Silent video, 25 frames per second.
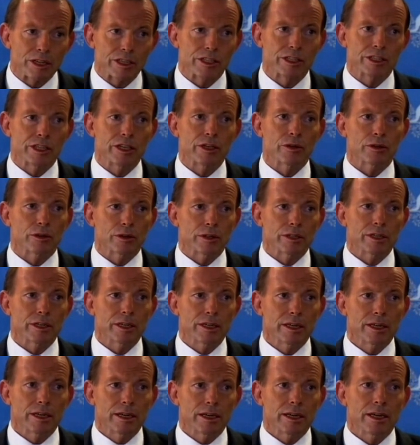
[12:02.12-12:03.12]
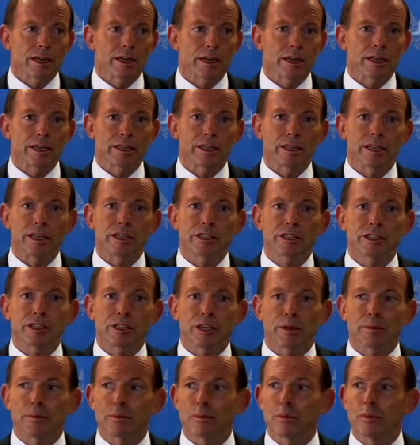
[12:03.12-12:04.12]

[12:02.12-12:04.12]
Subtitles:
skilled in this.